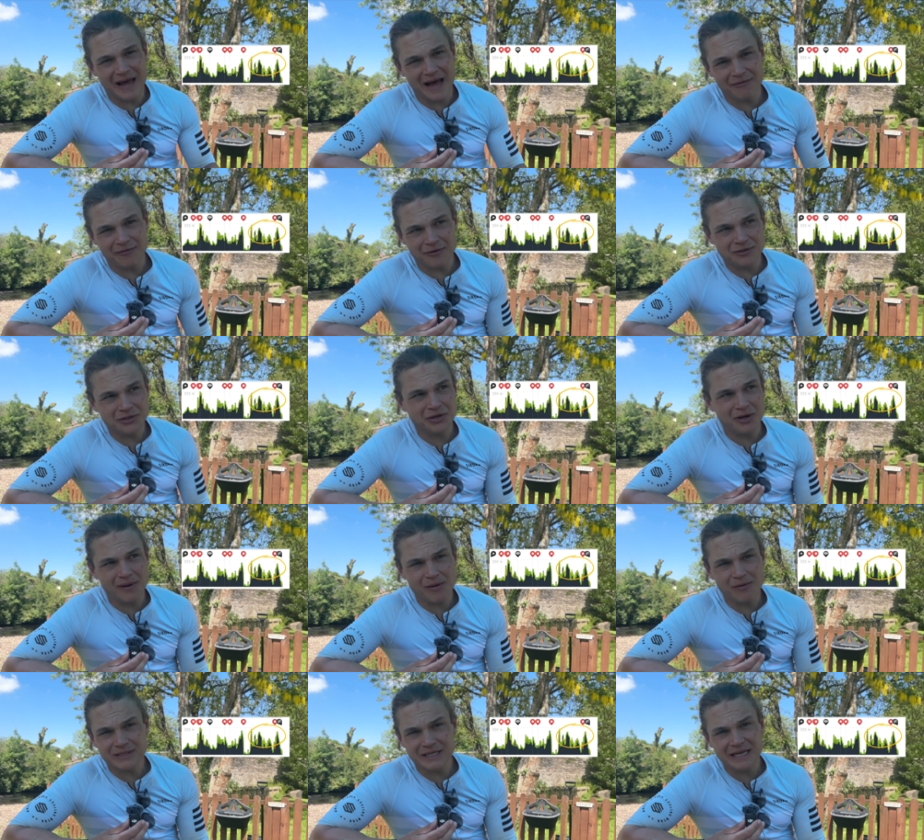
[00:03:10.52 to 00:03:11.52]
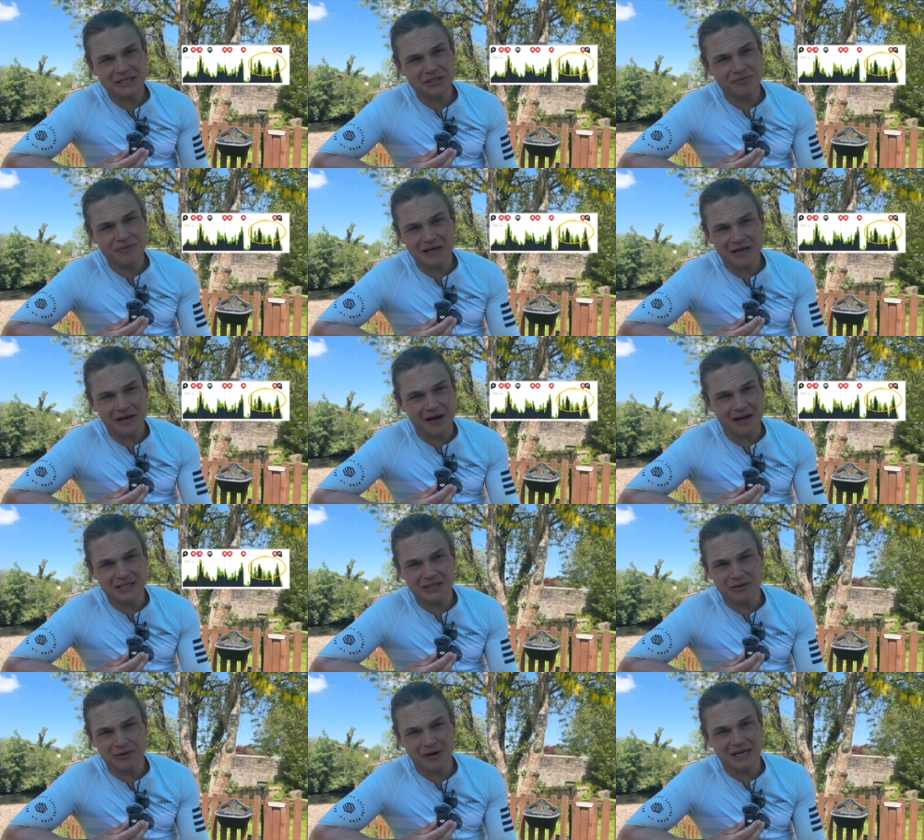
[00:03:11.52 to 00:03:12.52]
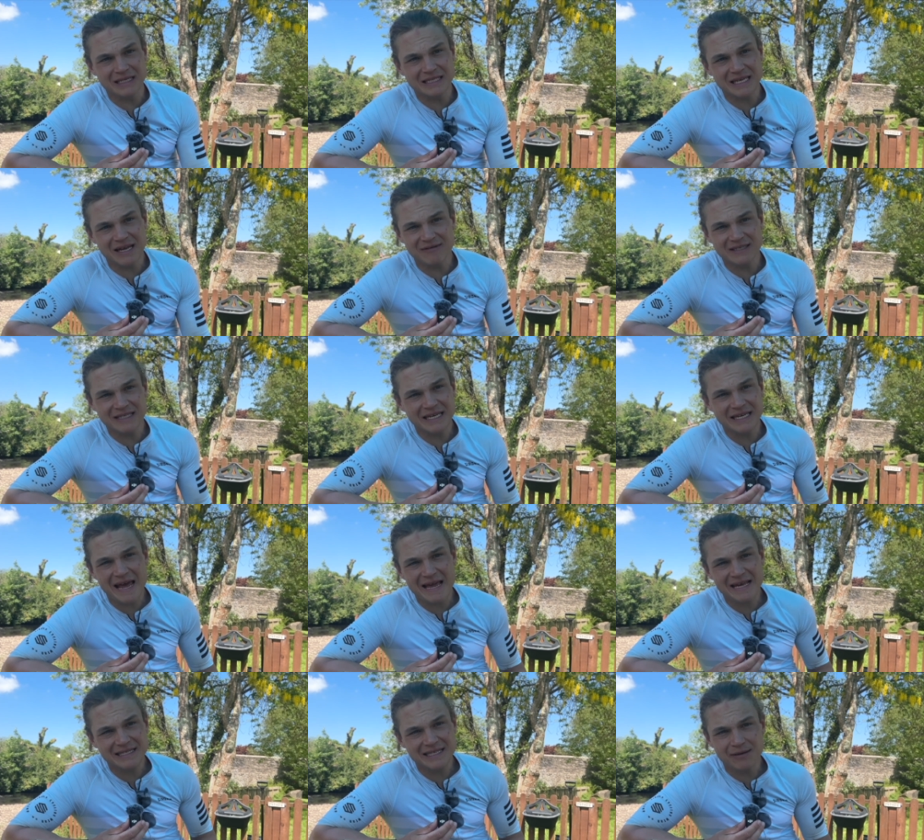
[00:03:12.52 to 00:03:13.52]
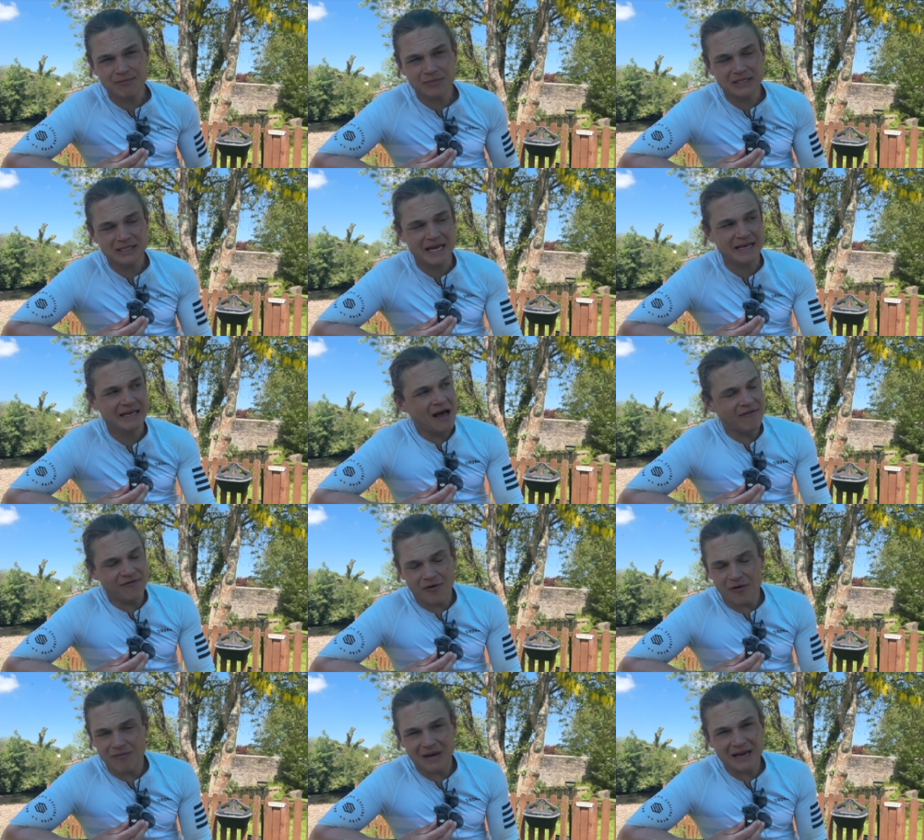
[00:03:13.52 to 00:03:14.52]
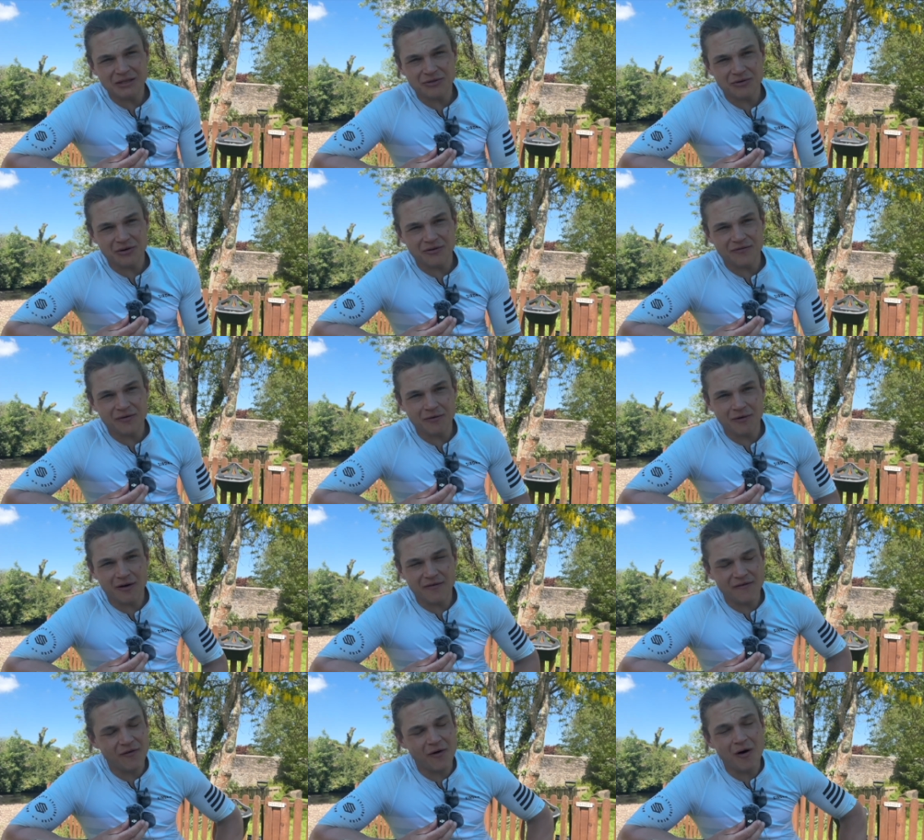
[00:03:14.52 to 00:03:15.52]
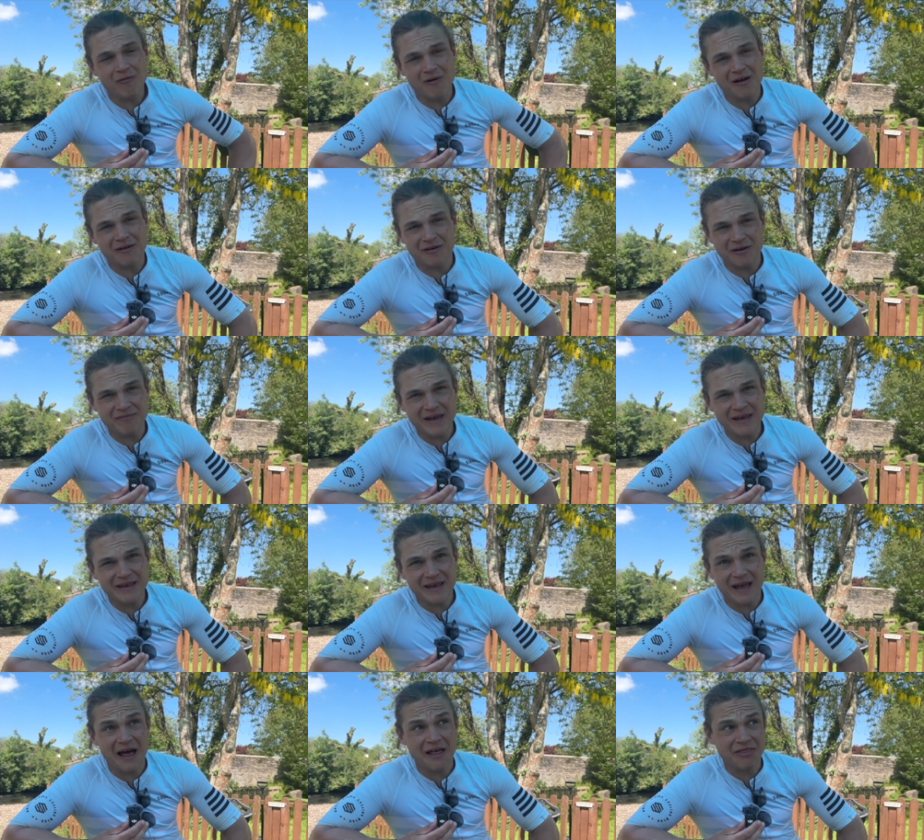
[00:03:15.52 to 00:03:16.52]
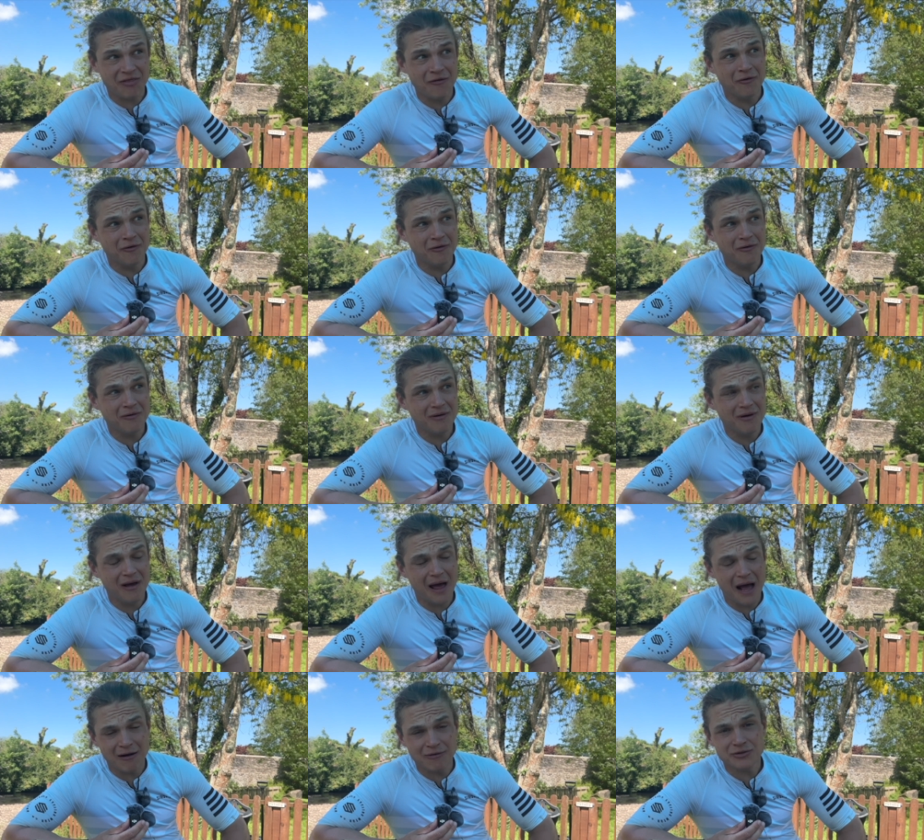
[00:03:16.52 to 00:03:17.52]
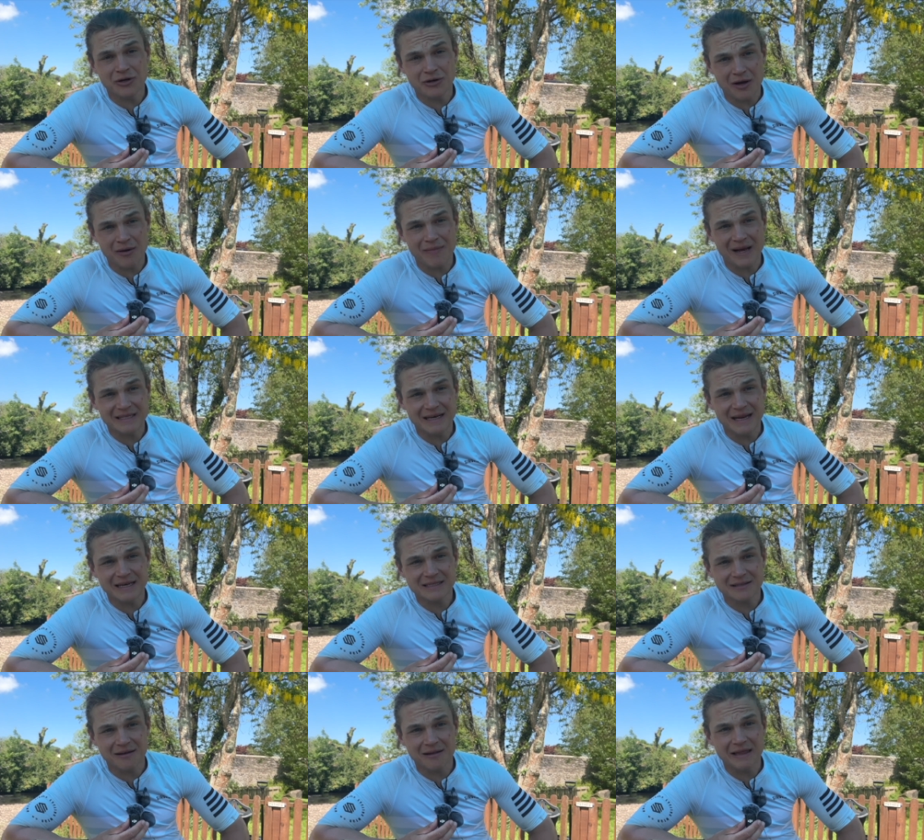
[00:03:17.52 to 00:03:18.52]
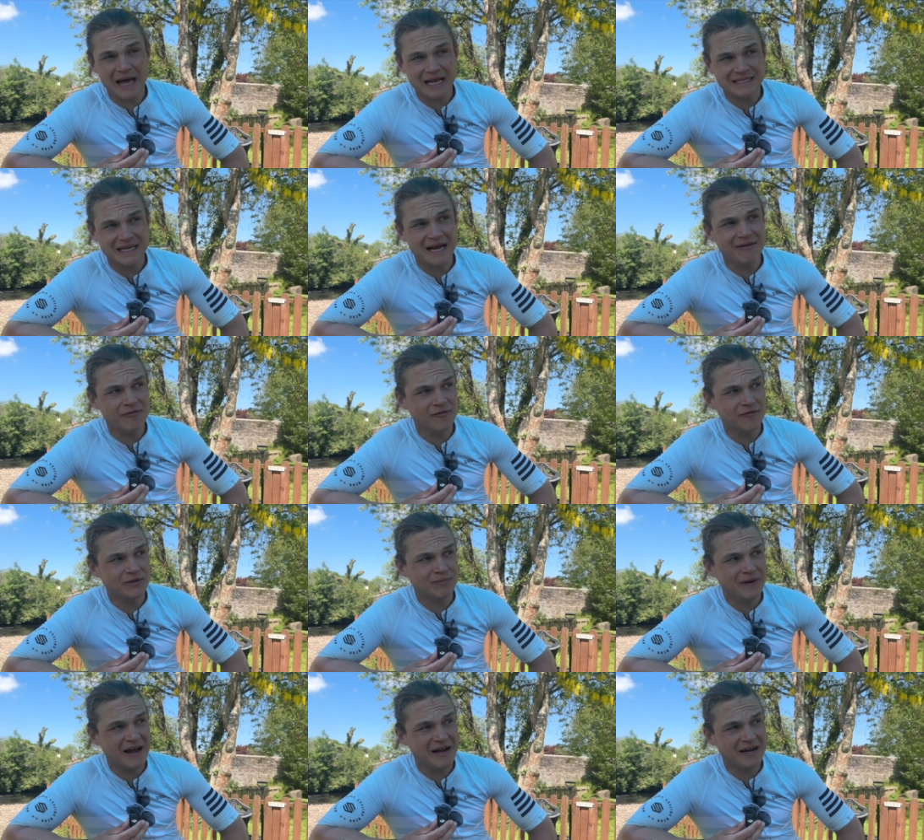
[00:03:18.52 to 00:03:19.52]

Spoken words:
non-stop. I was hitting some inclines that were like 17, 18%. Thought my legs were gonna fall off. I thought I weren't gonna make it. I thought I was going to go back to Leicester. That's how rough it's been. I